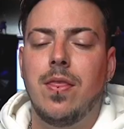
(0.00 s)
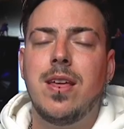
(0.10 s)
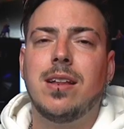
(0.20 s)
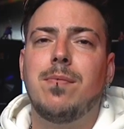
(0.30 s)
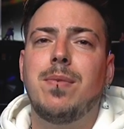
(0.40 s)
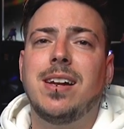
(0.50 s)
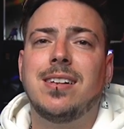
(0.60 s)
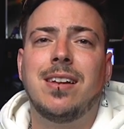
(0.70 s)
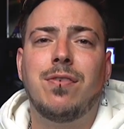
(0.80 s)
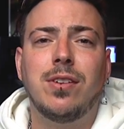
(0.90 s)
There's a
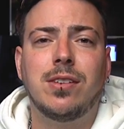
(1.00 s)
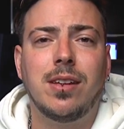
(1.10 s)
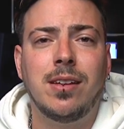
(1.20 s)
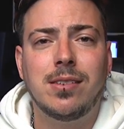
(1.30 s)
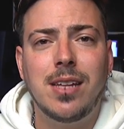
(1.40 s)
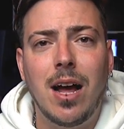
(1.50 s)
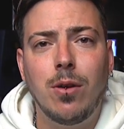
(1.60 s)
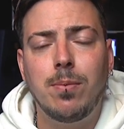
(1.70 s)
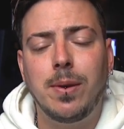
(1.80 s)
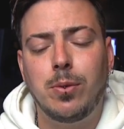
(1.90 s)
big difference in
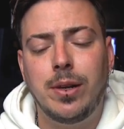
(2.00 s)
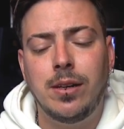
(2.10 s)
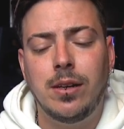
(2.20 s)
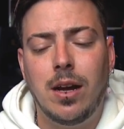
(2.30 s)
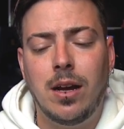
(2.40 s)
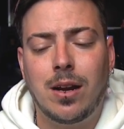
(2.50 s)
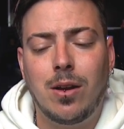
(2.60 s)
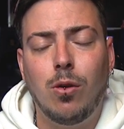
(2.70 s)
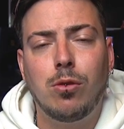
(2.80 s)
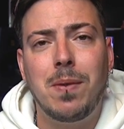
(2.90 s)
sound between a
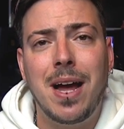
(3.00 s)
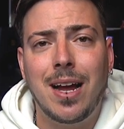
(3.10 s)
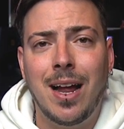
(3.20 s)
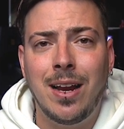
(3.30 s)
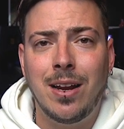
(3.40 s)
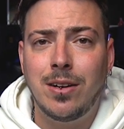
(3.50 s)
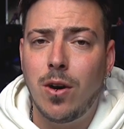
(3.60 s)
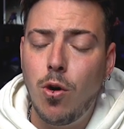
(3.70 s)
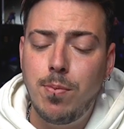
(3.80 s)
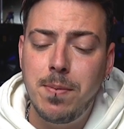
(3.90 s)
closed back and an
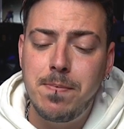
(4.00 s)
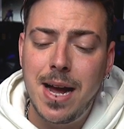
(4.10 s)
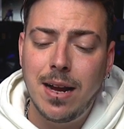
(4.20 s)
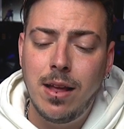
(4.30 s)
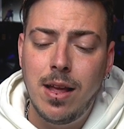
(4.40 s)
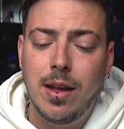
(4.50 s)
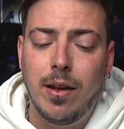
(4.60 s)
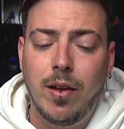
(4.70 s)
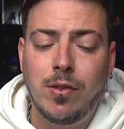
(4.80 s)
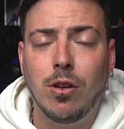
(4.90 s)
open back.
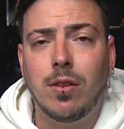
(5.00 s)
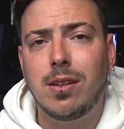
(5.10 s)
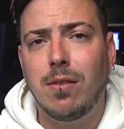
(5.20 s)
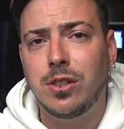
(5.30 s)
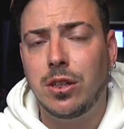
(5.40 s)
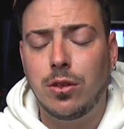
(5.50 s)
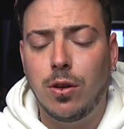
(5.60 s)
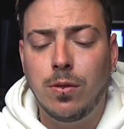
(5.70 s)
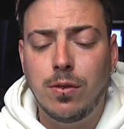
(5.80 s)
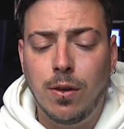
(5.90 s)
It's not the subject
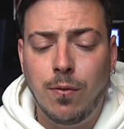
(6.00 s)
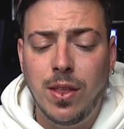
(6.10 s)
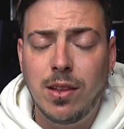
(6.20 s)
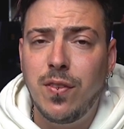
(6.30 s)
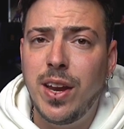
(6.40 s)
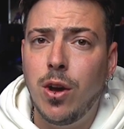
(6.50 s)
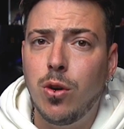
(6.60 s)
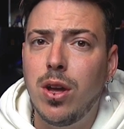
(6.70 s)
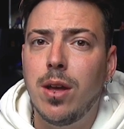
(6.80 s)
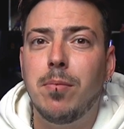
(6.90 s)
of this
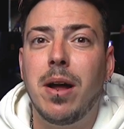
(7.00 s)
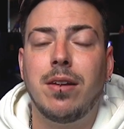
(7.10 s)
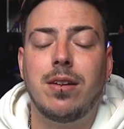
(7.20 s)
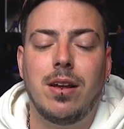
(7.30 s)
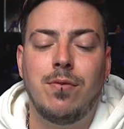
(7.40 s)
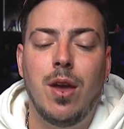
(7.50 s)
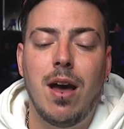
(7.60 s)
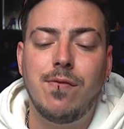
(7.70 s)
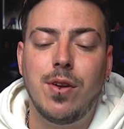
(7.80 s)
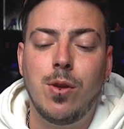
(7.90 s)
video, but if you
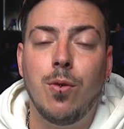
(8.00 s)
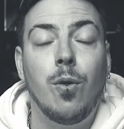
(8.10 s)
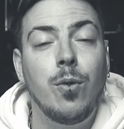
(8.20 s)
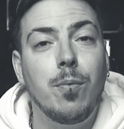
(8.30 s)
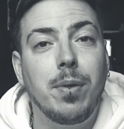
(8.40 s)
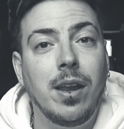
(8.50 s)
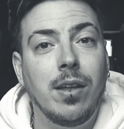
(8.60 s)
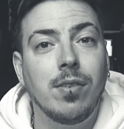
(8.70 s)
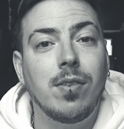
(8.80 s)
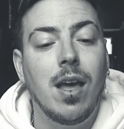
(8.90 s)
have your own
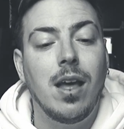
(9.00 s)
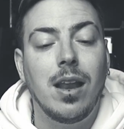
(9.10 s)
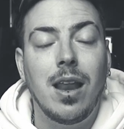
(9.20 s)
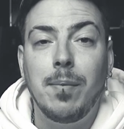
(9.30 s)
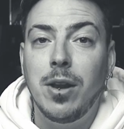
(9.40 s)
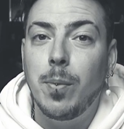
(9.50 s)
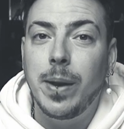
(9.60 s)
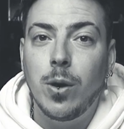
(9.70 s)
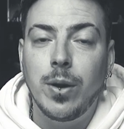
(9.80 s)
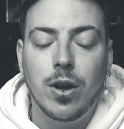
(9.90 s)
opinions, let me know
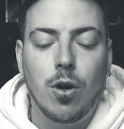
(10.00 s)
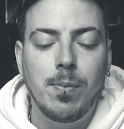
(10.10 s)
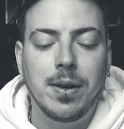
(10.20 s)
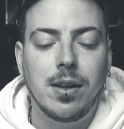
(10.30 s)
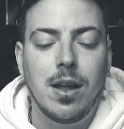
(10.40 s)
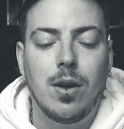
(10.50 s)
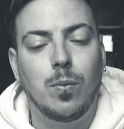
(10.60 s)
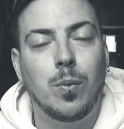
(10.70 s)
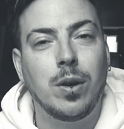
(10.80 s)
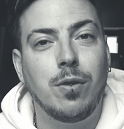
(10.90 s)
below in a comment.
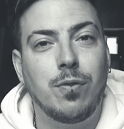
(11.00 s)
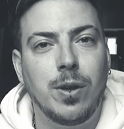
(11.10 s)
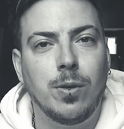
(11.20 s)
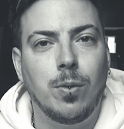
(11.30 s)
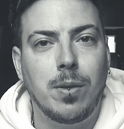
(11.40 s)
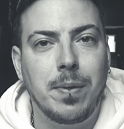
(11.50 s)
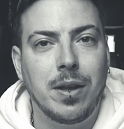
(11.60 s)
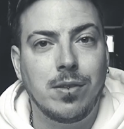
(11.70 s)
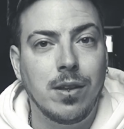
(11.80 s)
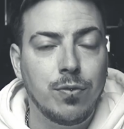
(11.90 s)
What do you feel the
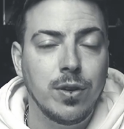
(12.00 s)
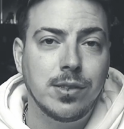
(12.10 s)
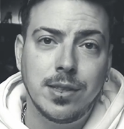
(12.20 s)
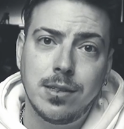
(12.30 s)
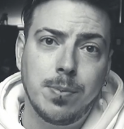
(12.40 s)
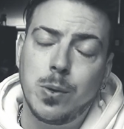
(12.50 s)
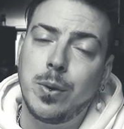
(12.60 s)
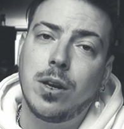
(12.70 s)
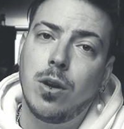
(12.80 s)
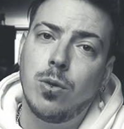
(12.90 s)
biggest difference is
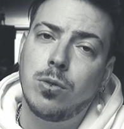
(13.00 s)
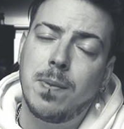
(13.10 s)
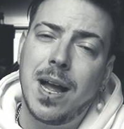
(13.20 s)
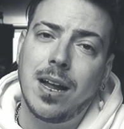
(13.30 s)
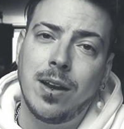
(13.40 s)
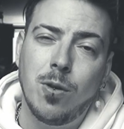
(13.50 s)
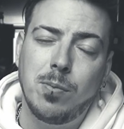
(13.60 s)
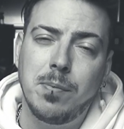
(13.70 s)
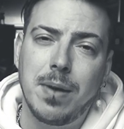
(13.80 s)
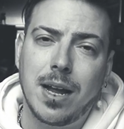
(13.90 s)
between closed back and
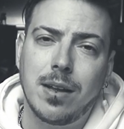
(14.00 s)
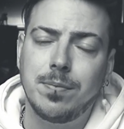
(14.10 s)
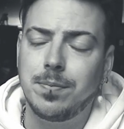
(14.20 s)
open back?